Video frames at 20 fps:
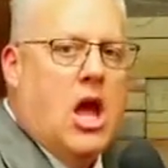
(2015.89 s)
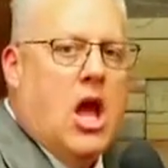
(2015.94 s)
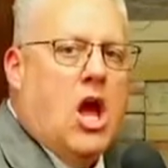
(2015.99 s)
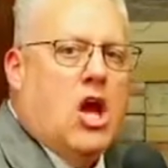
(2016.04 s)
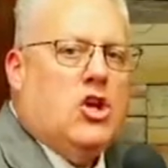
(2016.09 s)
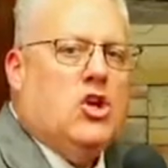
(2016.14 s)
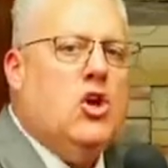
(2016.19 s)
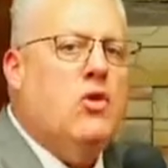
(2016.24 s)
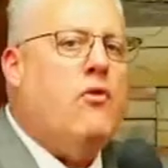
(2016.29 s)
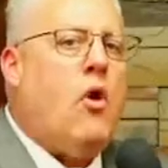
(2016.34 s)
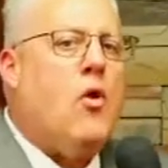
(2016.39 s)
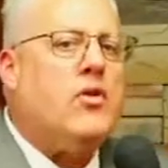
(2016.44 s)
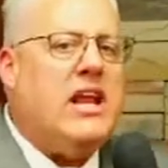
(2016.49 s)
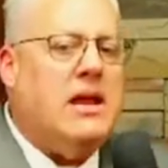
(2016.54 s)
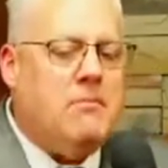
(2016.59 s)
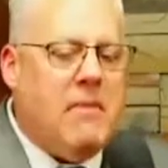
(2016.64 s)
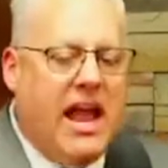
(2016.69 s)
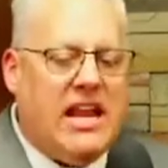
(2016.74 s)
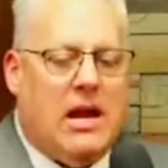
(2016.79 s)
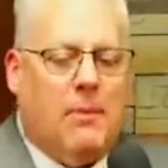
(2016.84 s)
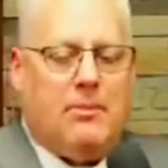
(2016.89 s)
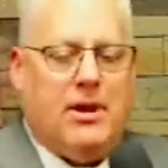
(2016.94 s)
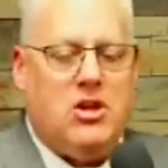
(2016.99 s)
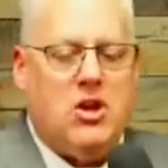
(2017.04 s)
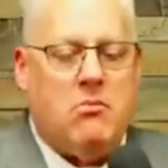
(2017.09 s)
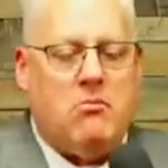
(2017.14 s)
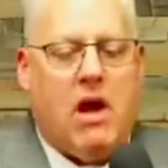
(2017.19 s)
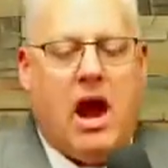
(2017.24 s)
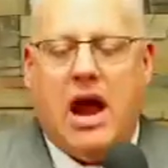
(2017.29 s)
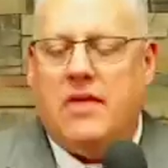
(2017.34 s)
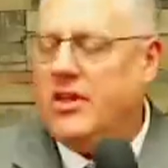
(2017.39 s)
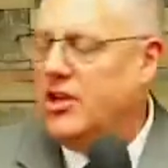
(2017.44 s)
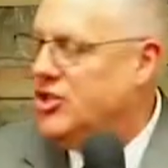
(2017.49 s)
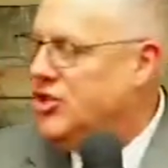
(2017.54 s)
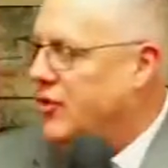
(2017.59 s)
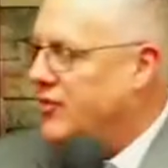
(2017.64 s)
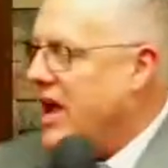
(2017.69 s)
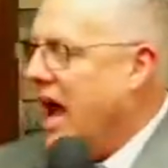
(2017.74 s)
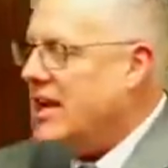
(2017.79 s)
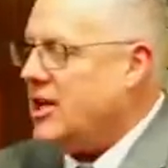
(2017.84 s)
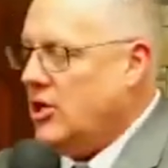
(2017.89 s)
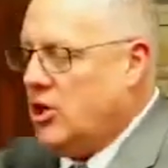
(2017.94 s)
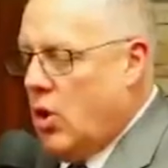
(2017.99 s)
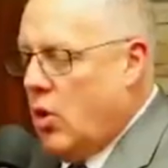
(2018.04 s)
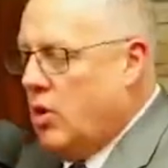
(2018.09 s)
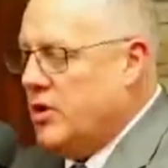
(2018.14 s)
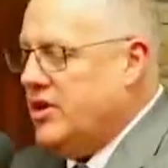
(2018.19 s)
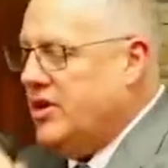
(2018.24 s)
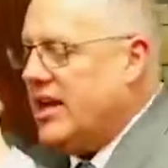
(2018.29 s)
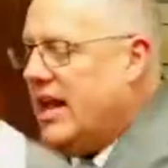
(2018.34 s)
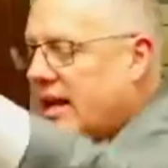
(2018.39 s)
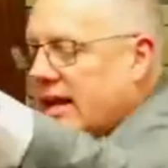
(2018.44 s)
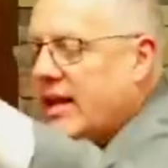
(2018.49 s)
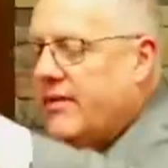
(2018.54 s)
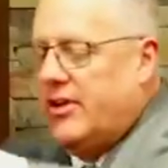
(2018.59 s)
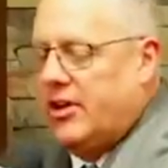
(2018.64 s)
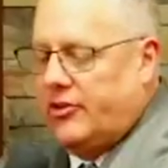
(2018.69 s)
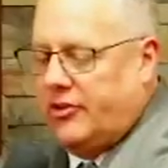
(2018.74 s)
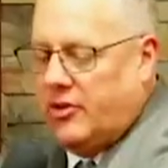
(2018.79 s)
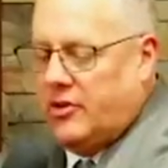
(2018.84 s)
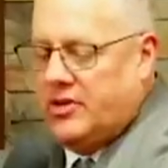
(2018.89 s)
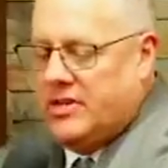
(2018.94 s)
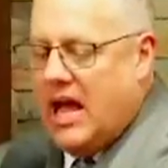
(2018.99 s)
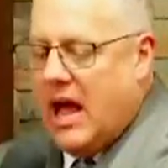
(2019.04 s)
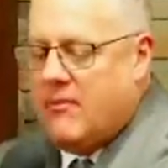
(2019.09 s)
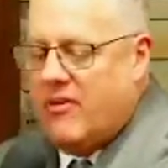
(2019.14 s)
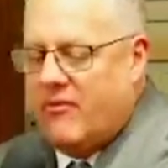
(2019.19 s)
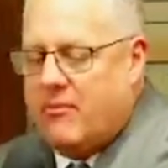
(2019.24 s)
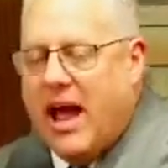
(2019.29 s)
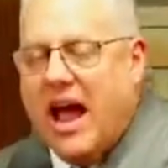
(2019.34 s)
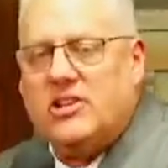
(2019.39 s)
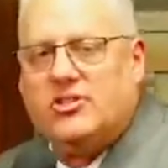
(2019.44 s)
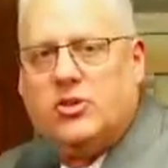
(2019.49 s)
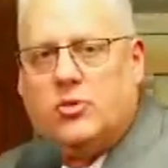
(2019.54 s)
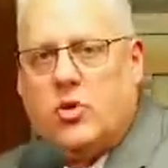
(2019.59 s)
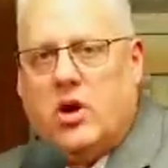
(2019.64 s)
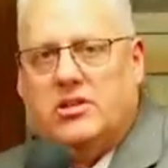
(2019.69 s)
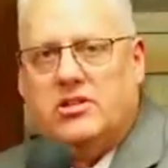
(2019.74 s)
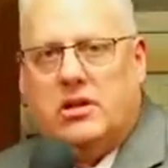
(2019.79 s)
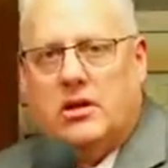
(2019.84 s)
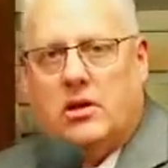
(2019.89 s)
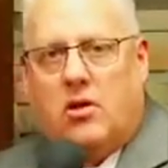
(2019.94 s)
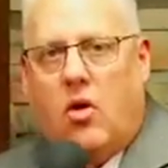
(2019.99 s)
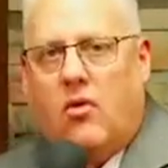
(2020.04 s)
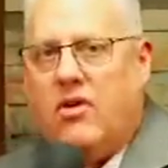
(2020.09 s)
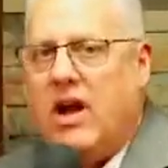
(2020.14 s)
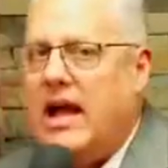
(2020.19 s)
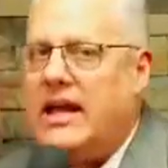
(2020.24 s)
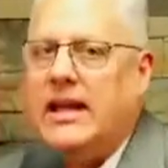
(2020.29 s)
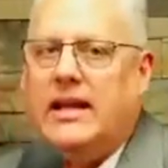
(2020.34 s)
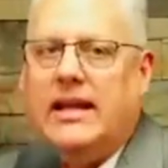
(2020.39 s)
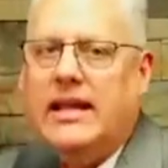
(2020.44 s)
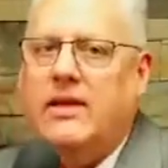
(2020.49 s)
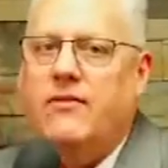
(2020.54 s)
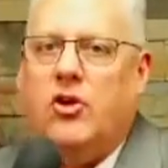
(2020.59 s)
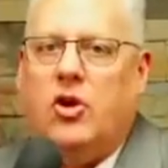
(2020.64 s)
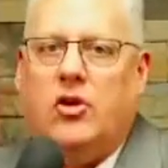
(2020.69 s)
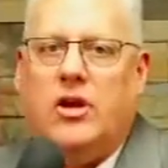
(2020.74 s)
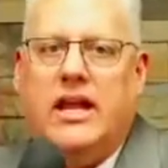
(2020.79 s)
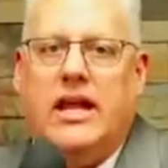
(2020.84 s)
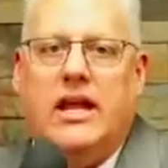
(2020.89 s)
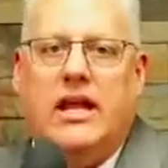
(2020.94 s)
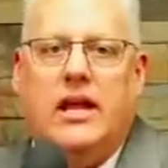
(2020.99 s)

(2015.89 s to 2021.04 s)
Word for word: You've already made up in your mind that you've got to go and you've got to leave at a certain time. If pastor runs a little over, I got to leave early.